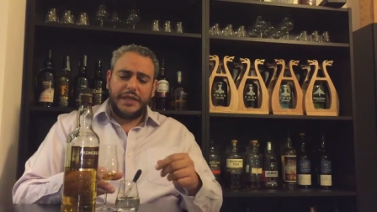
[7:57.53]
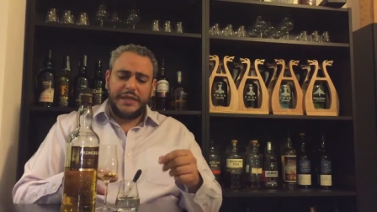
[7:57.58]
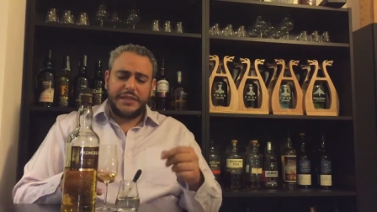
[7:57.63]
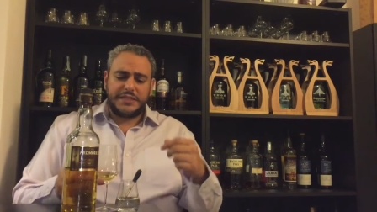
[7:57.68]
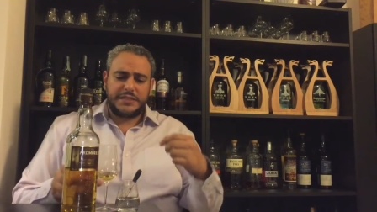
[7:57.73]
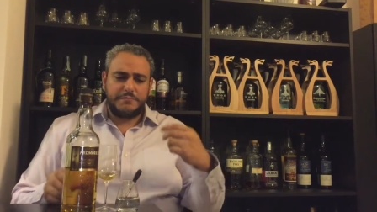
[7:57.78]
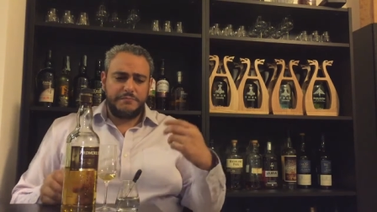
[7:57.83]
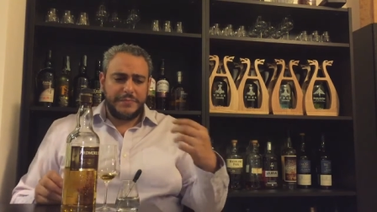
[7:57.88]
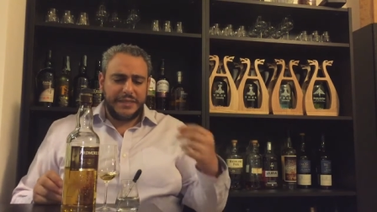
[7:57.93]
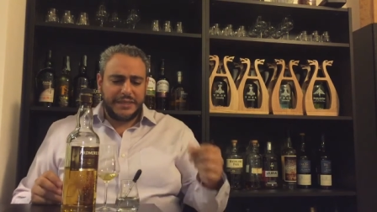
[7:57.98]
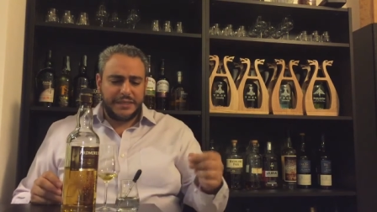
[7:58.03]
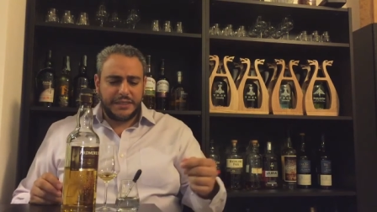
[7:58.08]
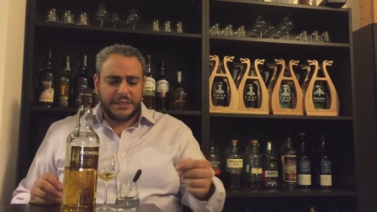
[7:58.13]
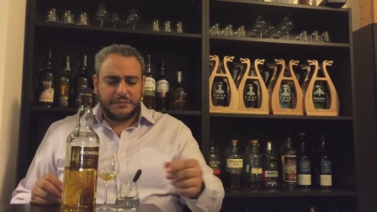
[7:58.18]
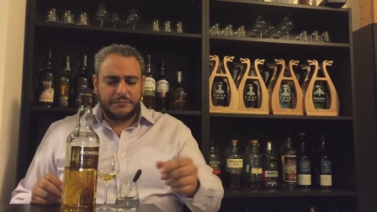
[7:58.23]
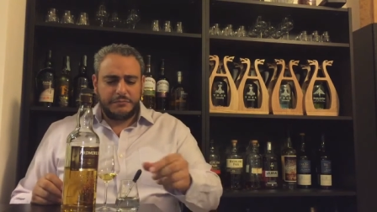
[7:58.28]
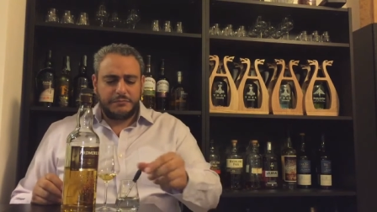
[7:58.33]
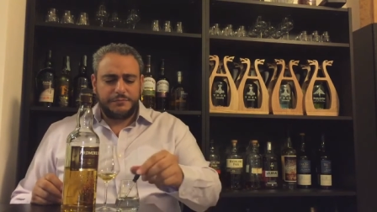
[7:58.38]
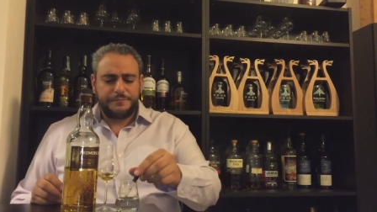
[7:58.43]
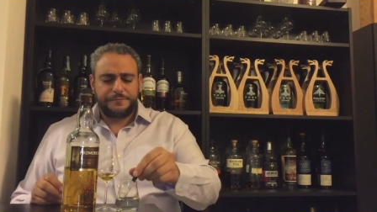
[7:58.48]
It's
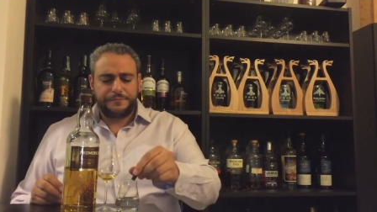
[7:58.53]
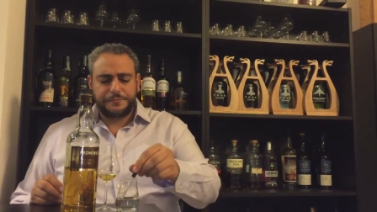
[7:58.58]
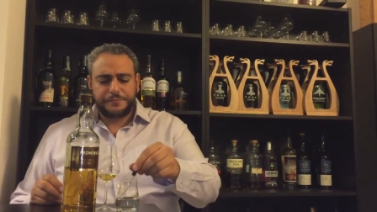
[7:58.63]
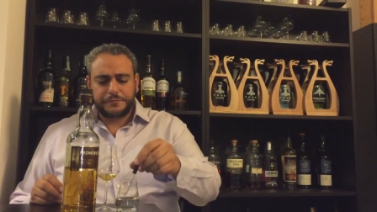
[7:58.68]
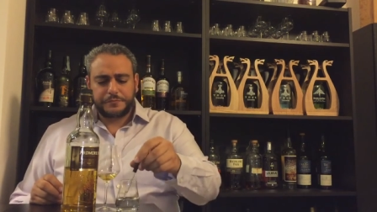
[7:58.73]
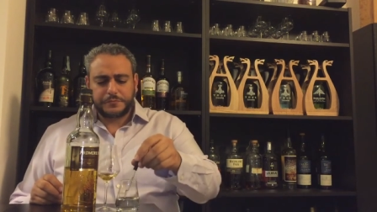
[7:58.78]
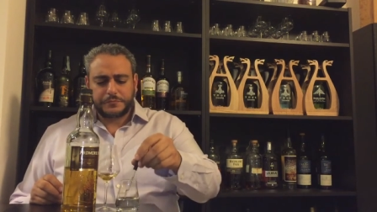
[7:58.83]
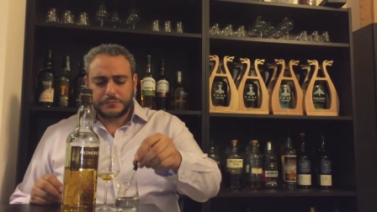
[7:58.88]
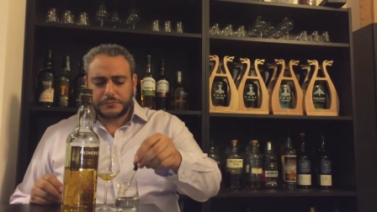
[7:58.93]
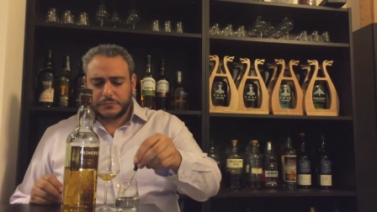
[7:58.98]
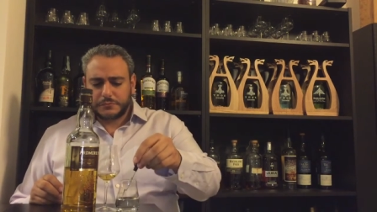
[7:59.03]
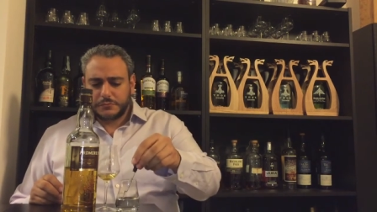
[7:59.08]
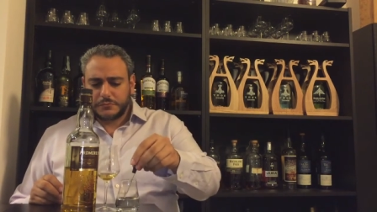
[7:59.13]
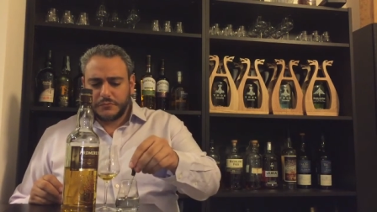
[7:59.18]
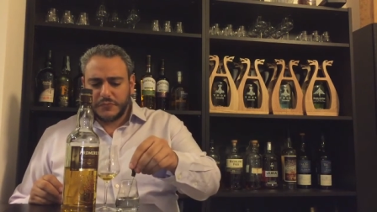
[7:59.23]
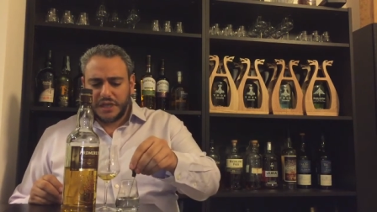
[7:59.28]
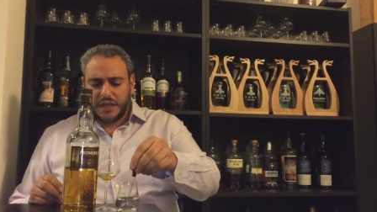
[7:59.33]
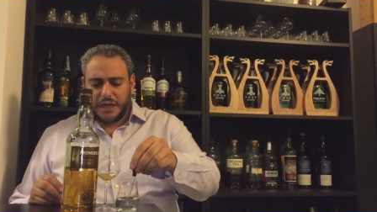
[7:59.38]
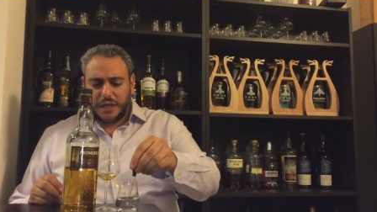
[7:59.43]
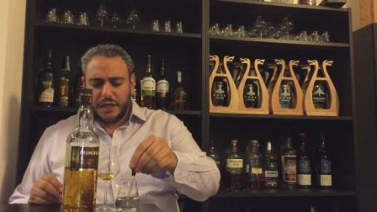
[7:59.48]
medium.
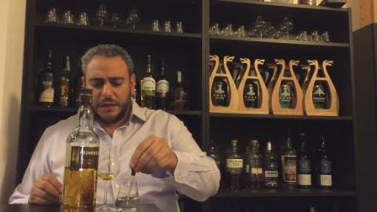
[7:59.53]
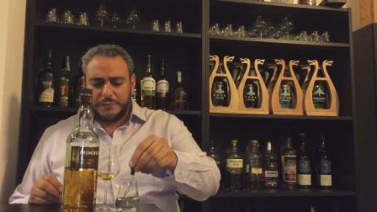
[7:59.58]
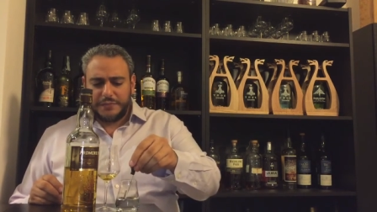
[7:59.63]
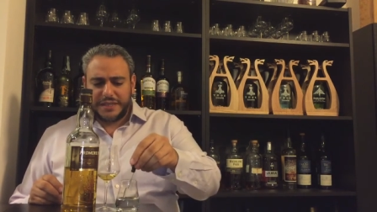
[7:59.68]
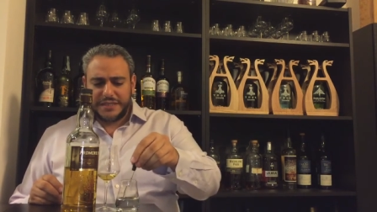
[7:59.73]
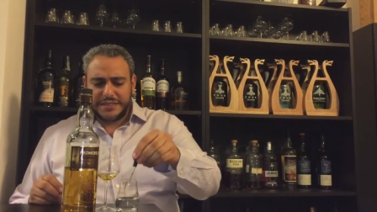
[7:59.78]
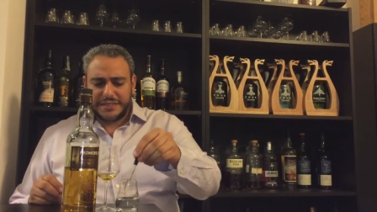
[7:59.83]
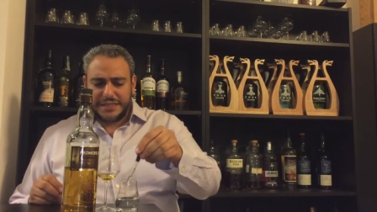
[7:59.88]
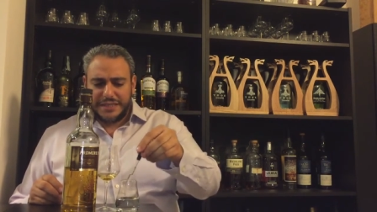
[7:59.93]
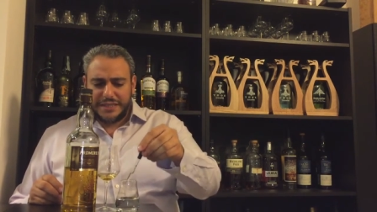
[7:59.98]
There's